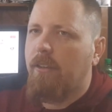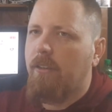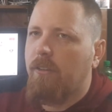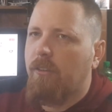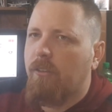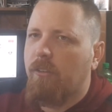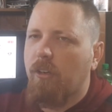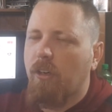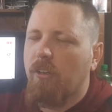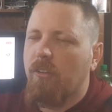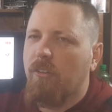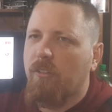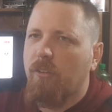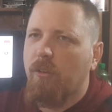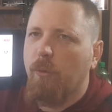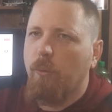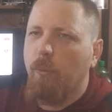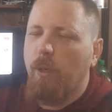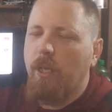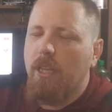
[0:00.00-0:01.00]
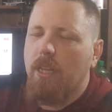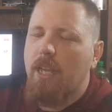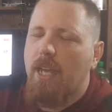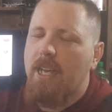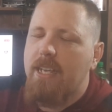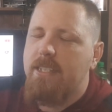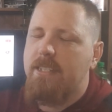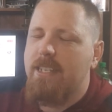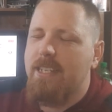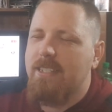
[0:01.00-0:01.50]
starts to
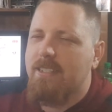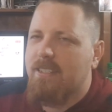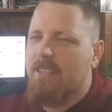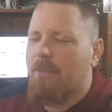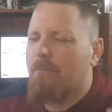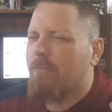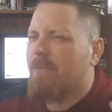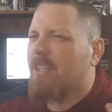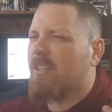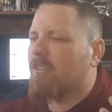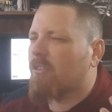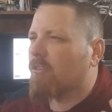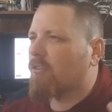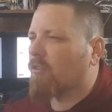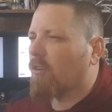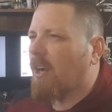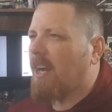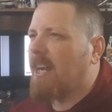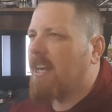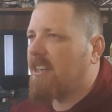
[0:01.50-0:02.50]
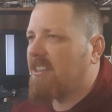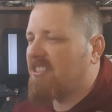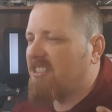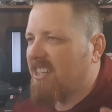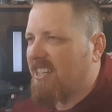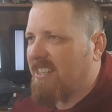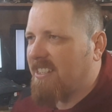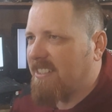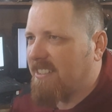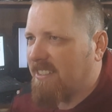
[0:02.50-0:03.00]
realize that something strange
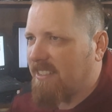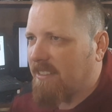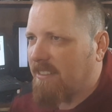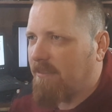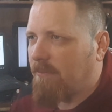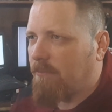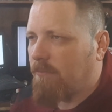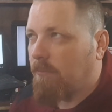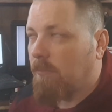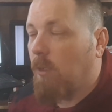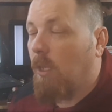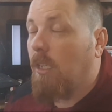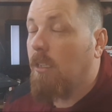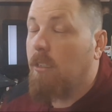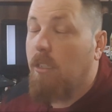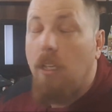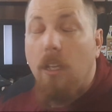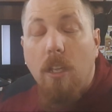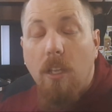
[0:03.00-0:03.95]
is, well,